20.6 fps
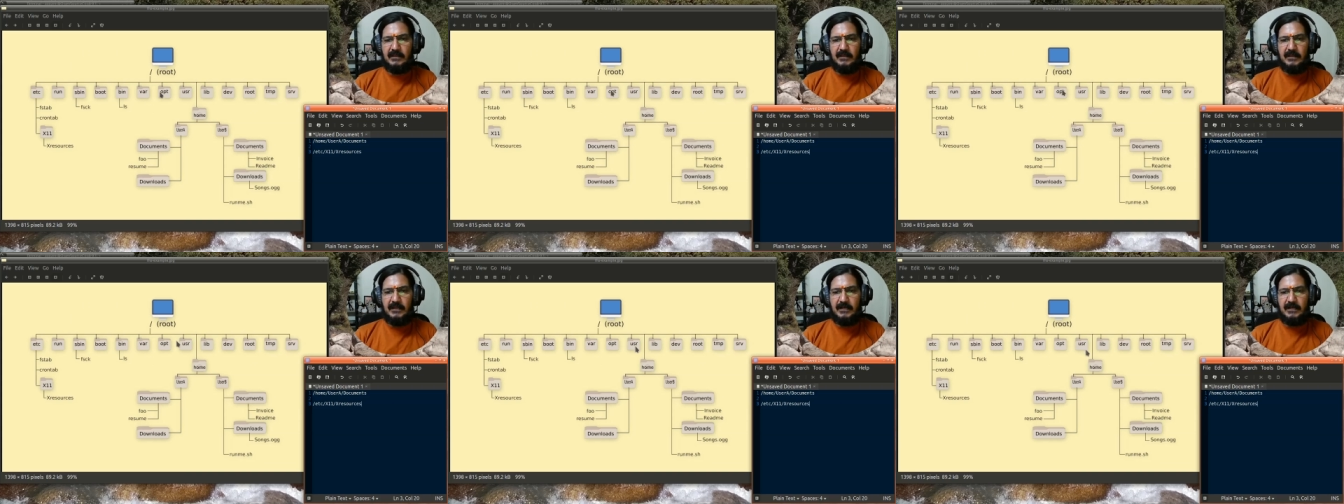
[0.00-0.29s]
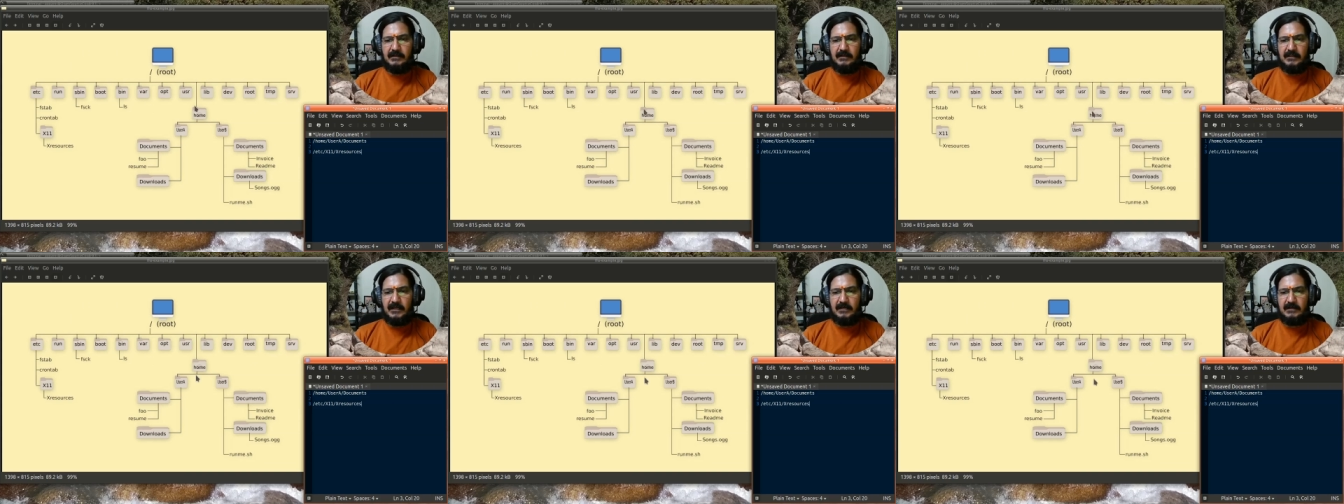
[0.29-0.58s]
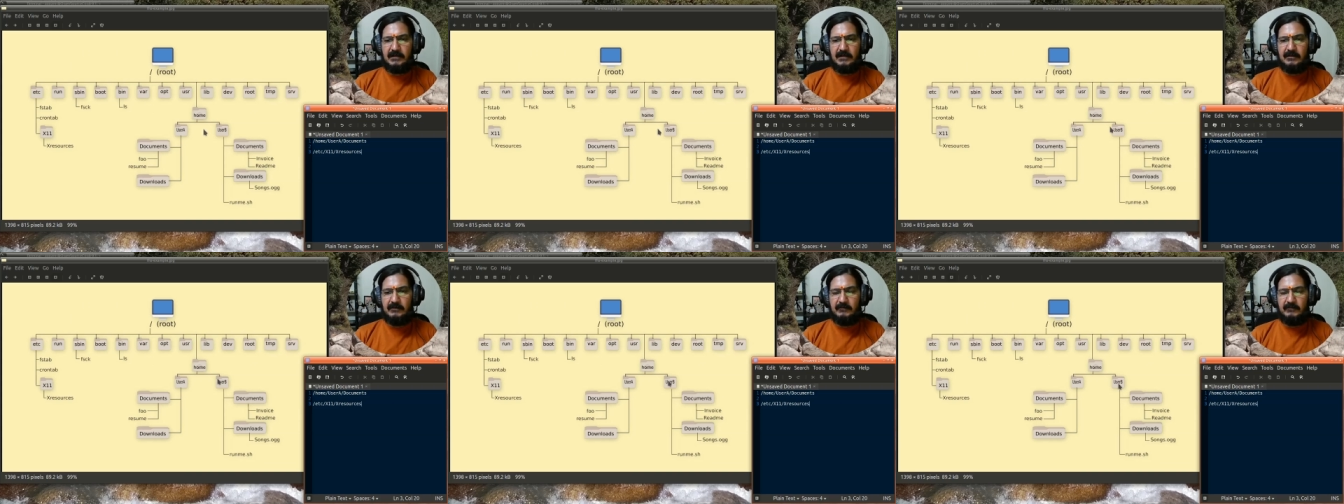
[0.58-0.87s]
And
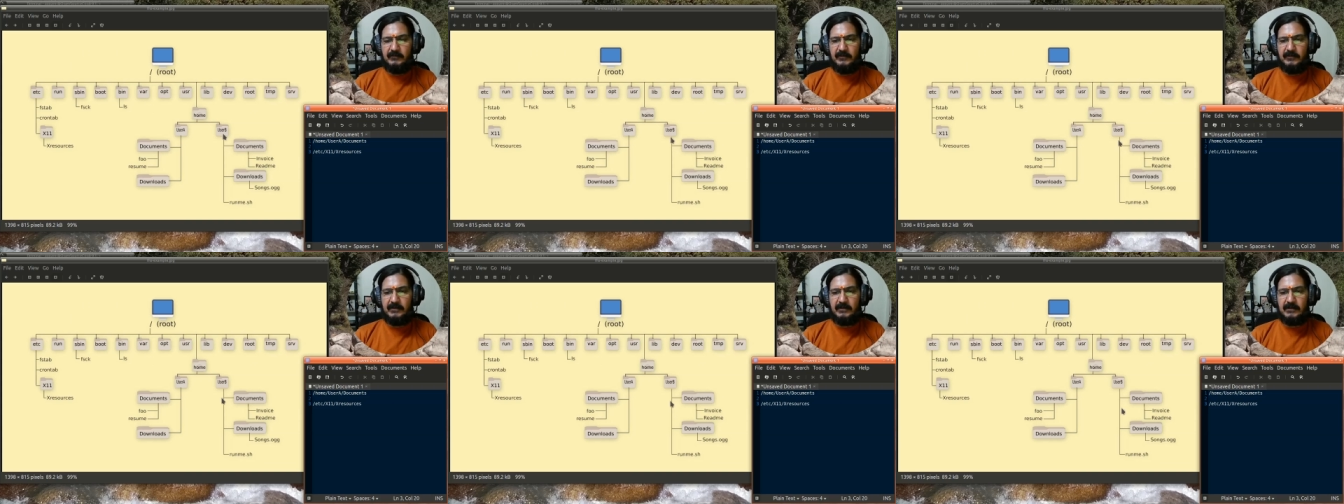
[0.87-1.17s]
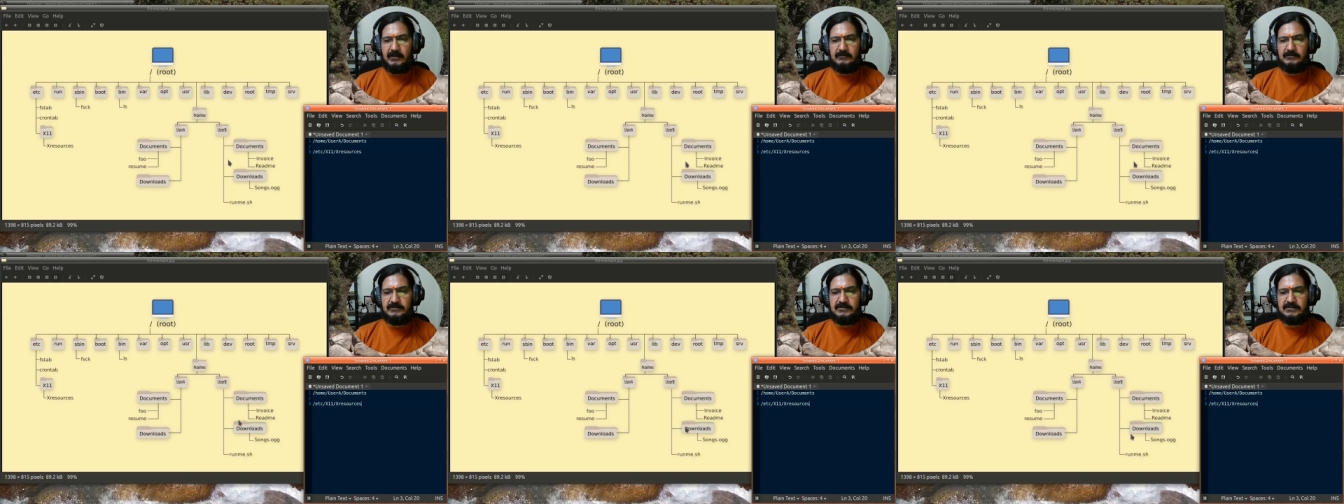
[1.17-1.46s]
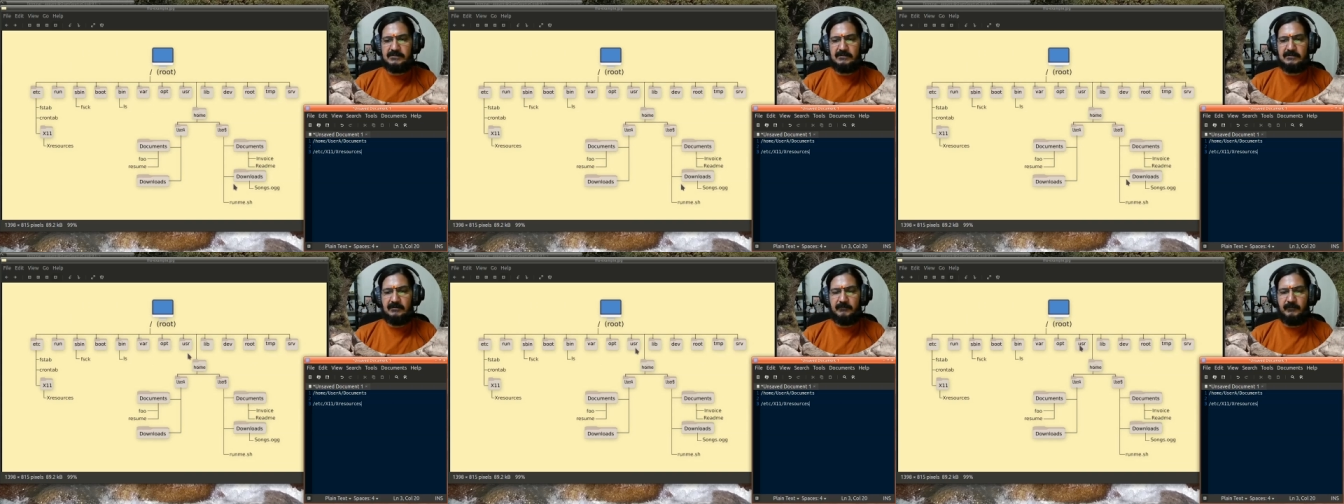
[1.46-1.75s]
that
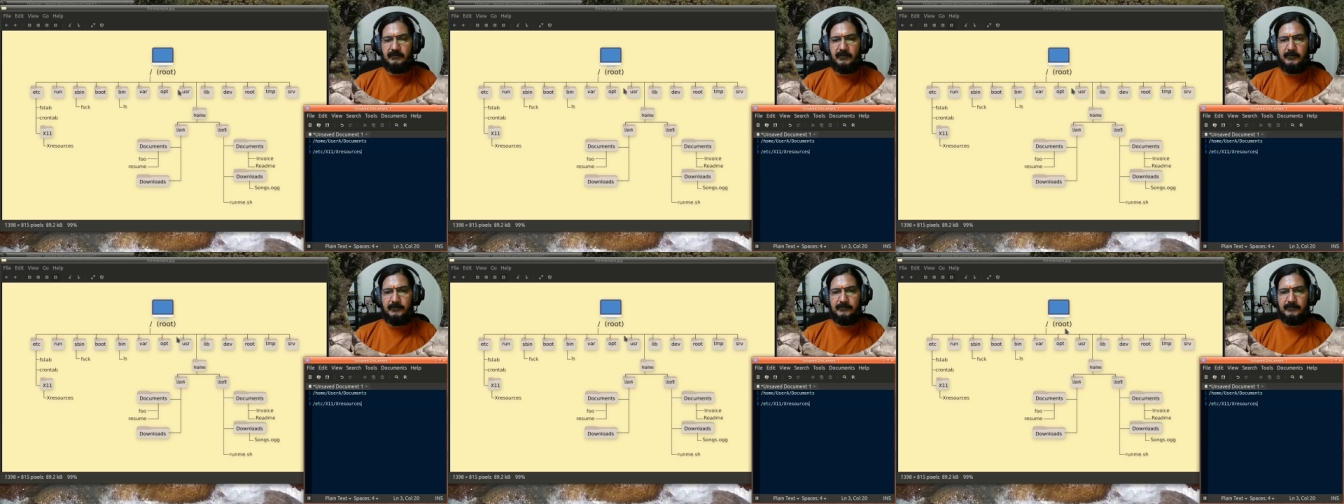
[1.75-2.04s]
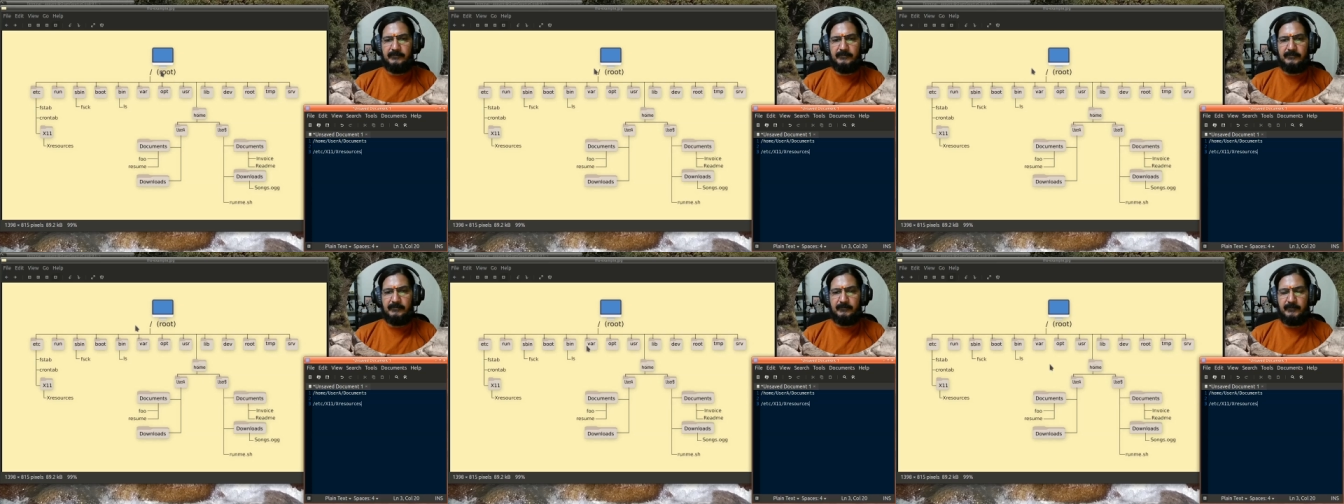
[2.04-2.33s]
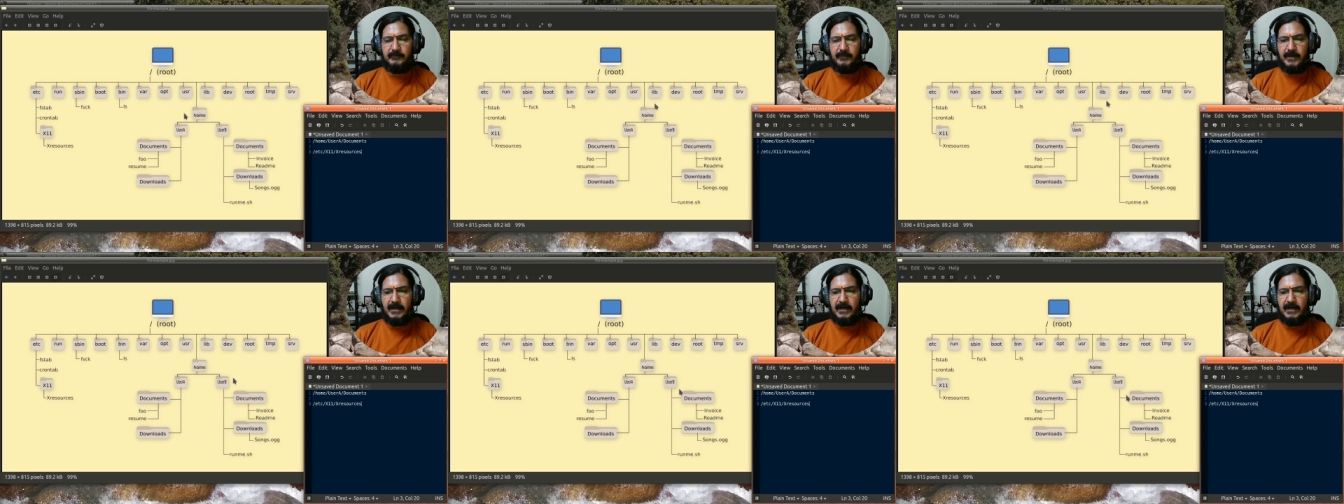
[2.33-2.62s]
becomes a
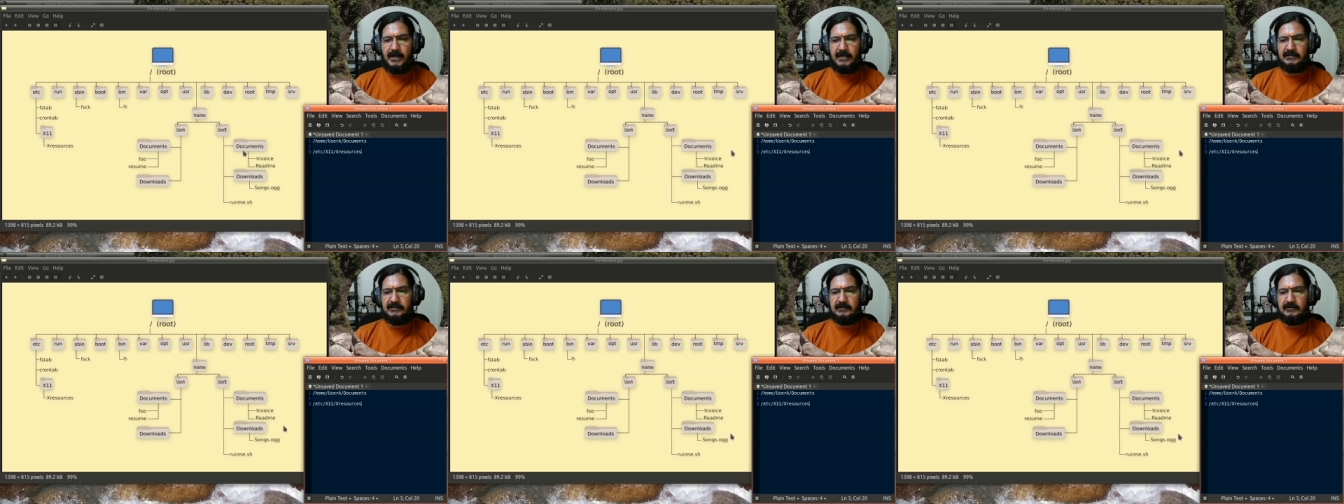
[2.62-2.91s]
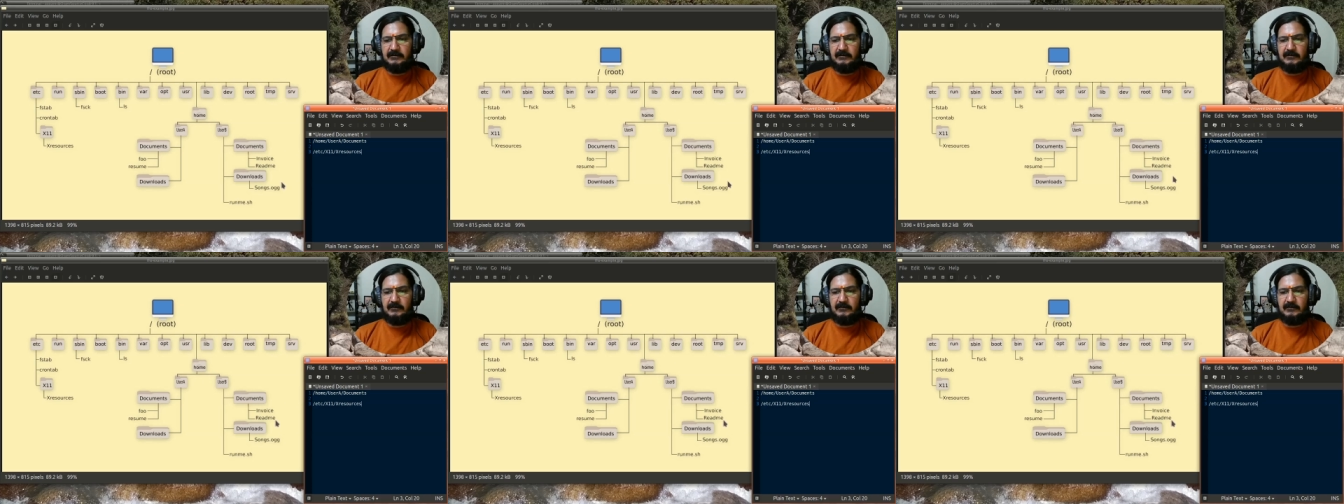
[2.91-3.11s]
path